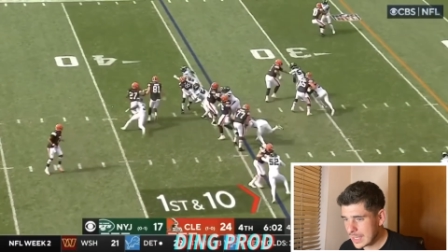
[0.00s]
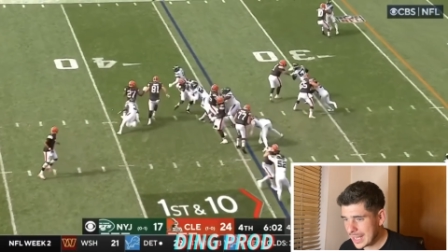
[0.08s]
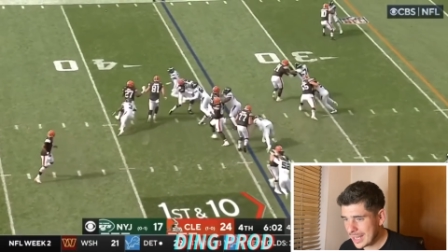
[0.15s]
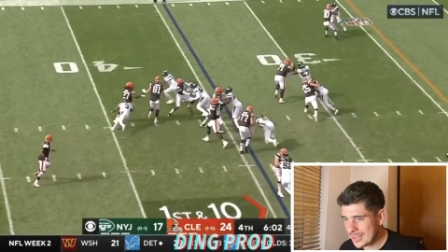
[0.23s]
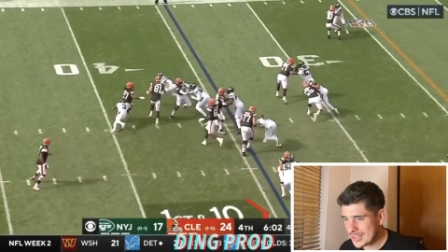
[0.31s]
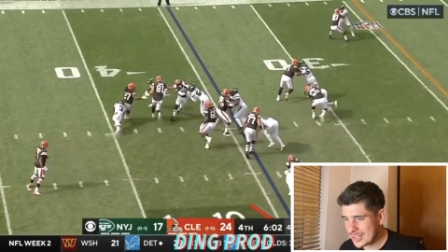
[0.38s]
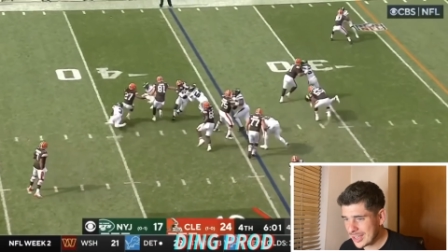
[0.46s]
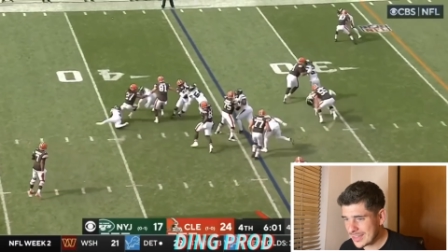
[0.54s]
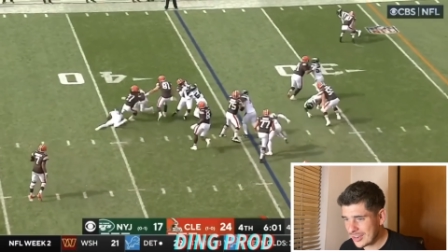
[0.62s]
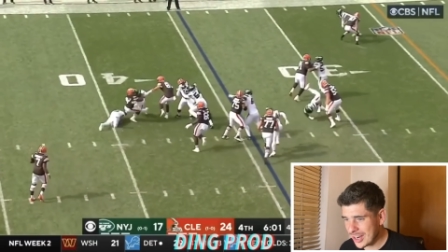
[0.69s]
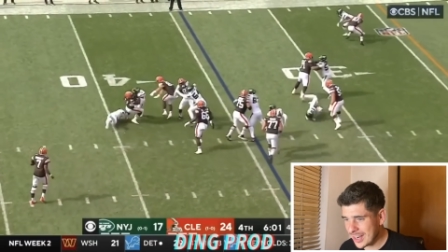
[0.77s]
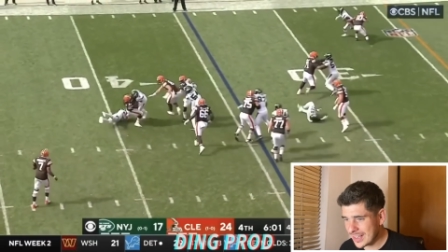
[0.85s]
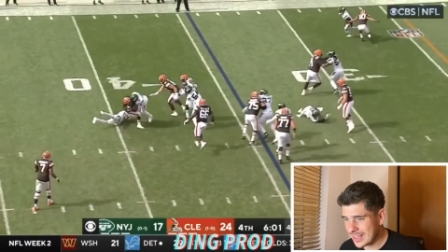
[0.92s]
Outside
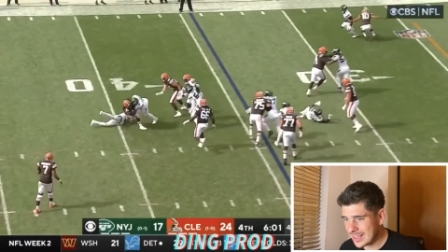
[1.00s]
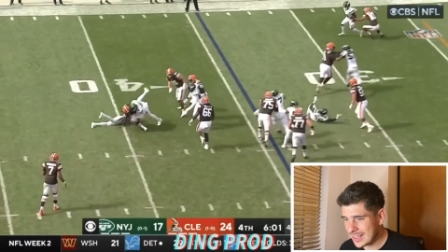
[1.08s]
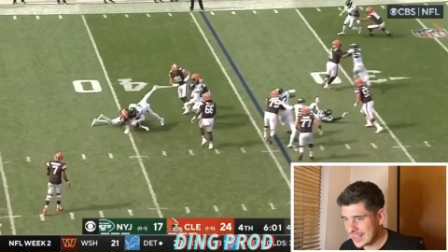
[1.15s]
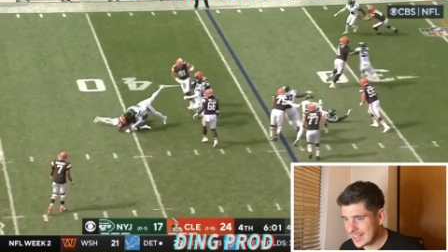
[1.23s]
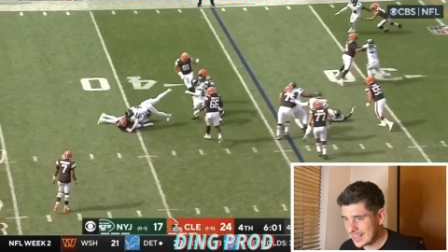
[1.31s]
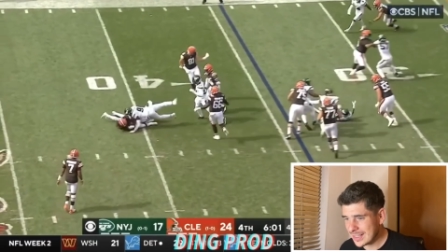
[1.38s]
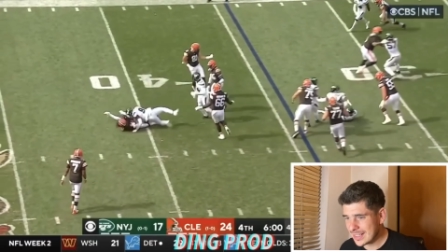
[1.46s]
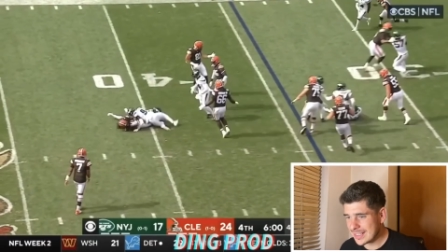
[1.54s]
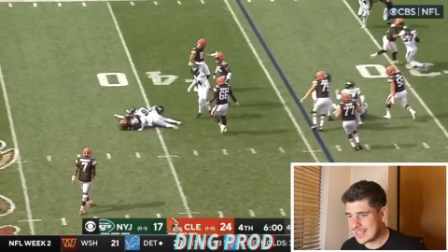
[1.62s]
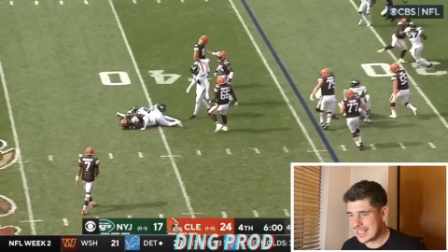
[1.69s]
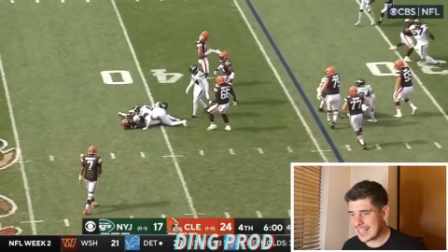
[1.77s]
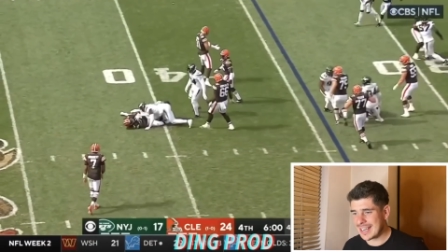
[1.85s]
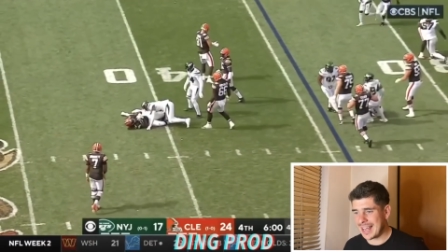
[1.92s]
run.
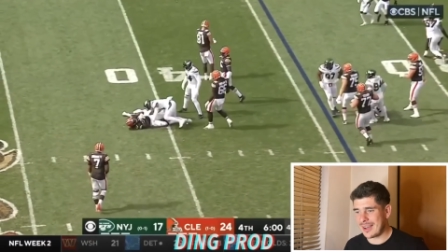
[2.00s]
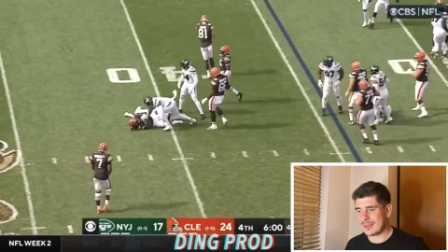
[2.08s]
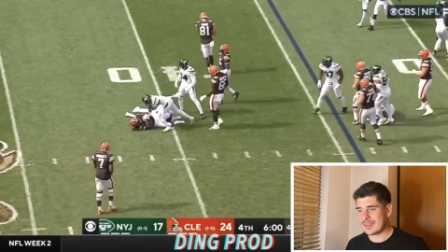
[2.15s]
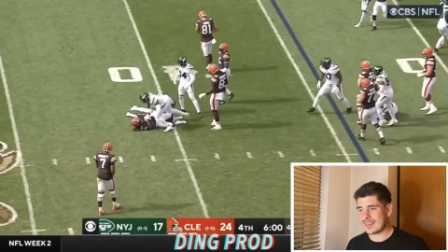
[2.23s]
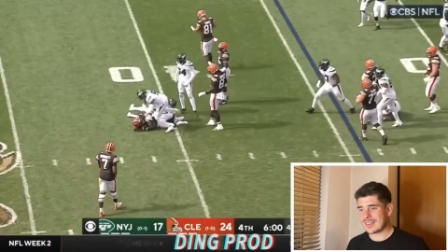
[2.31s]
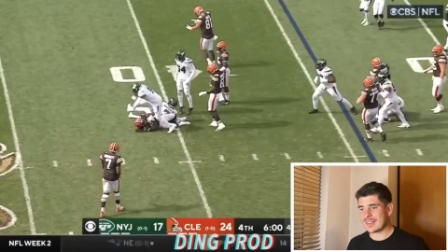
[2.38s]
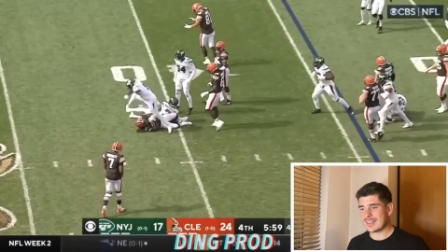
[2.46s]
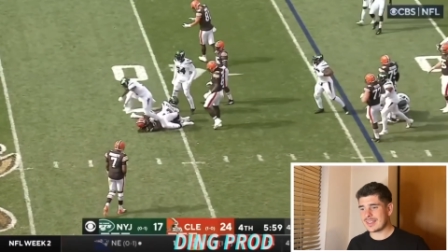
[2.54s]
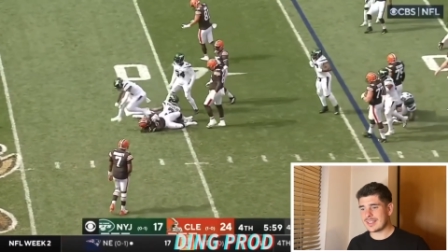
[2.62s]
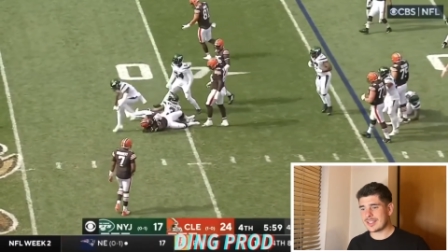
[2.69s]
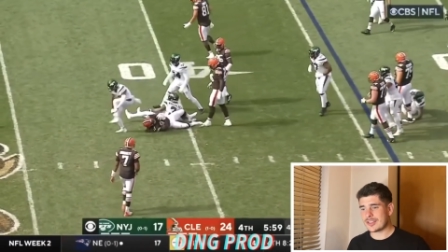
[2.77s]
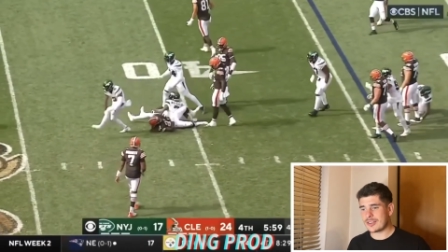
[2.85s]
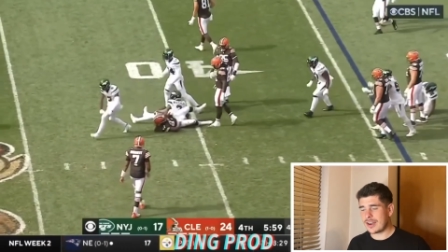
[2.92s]
Sit down.
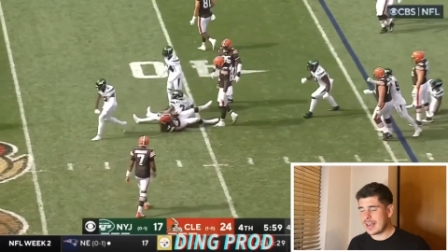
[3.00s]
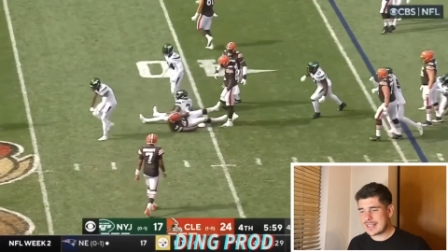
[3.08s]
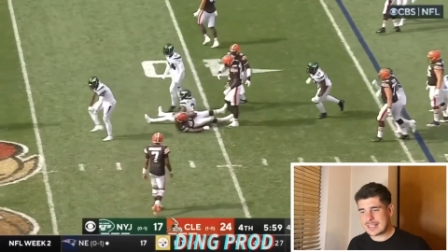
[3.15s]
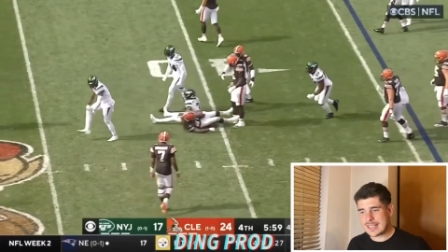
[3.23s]
Great.